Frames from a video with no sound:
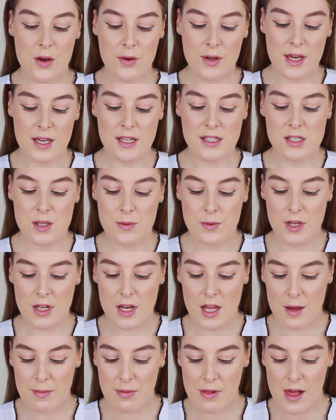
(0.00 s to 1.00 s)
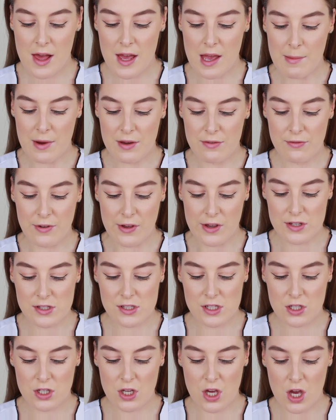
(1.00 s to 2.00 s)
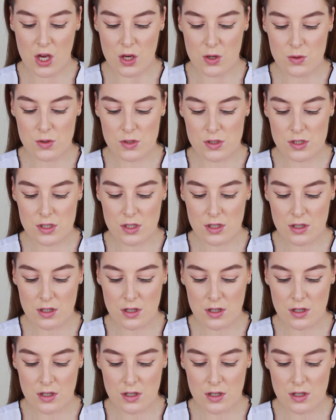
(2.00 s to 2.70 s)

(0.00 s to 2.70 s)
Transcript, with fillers: Okay, so I'm going to apply my first coat